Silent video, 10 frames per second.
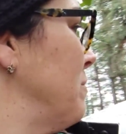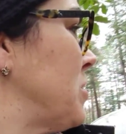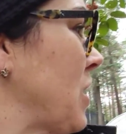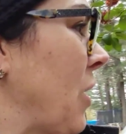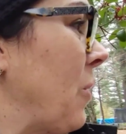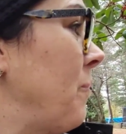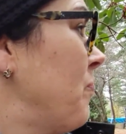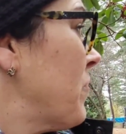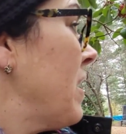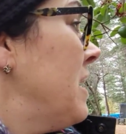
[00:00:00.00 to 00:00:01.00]
So
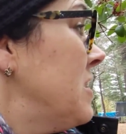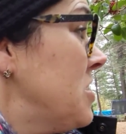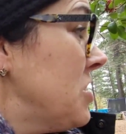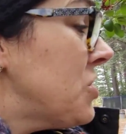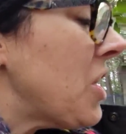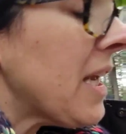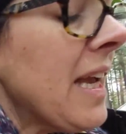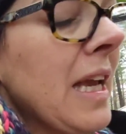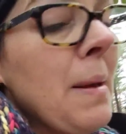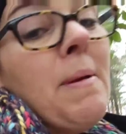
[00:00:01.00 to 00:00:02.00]

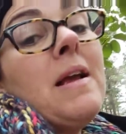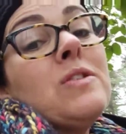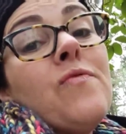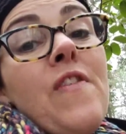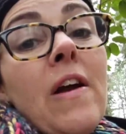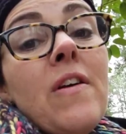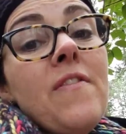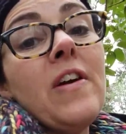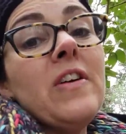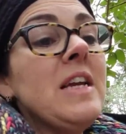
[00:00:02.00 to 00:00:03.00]
chicken keeping is very,
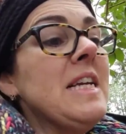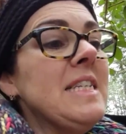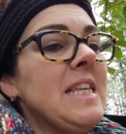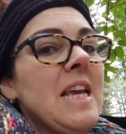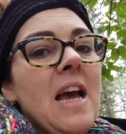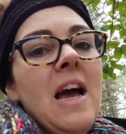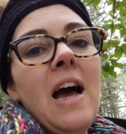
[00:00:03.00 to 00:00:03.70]
very easy.